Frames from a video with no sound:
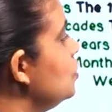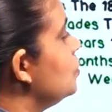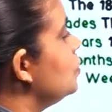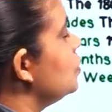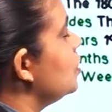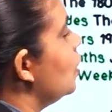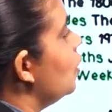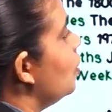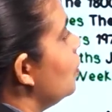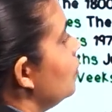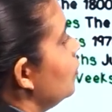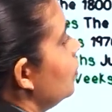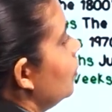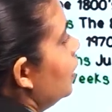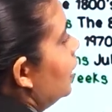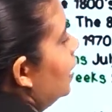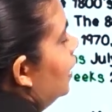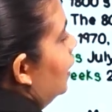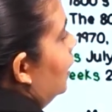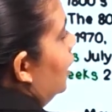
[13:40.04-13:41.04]
So,
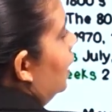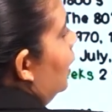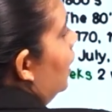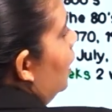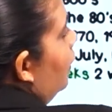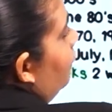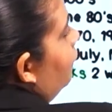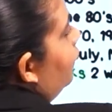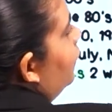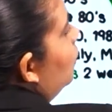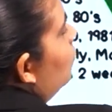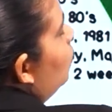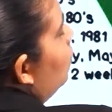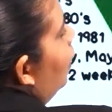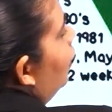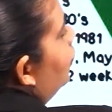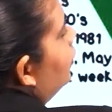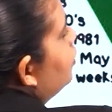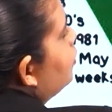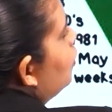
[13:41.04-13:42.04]
if you
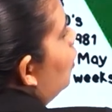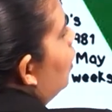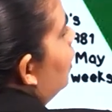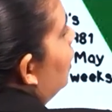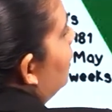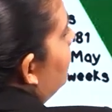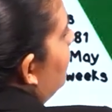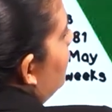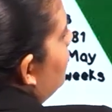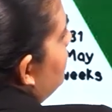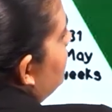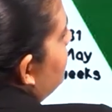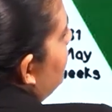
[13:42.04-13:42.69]
want to talk about